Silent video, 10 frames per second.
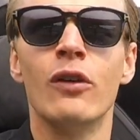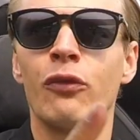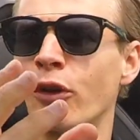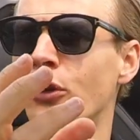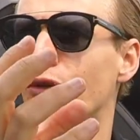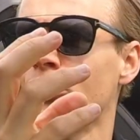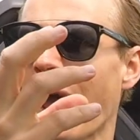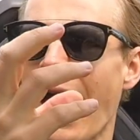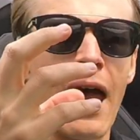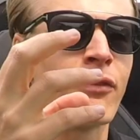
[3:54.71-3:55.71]
for you to
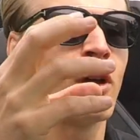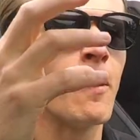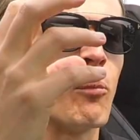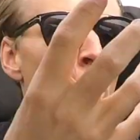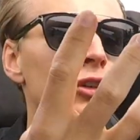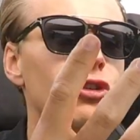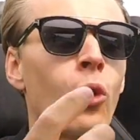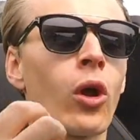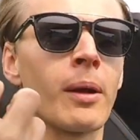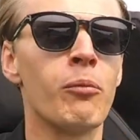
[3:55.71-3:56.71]
have more
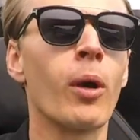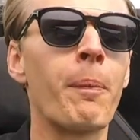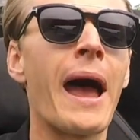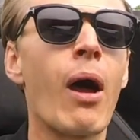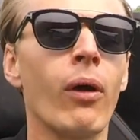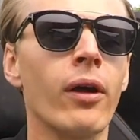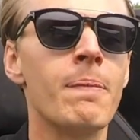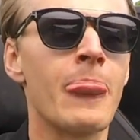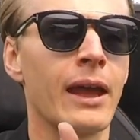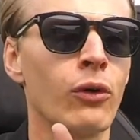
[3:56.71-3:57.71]
torque and more power
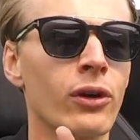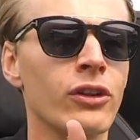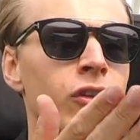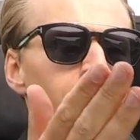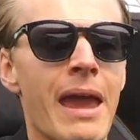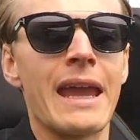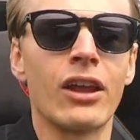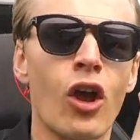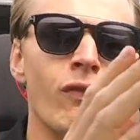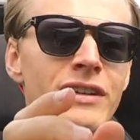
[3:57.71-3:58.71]
in order to make
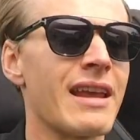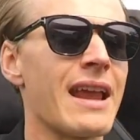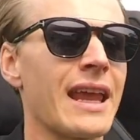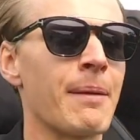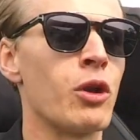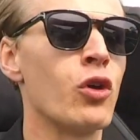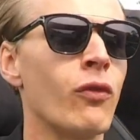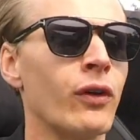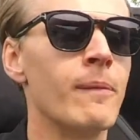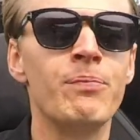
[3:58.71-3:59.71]
an overtaking
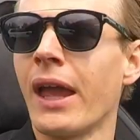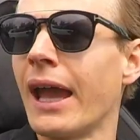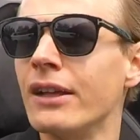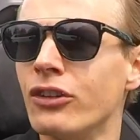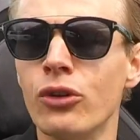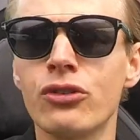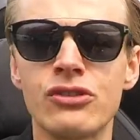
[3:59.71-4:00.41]
maneuver. And it used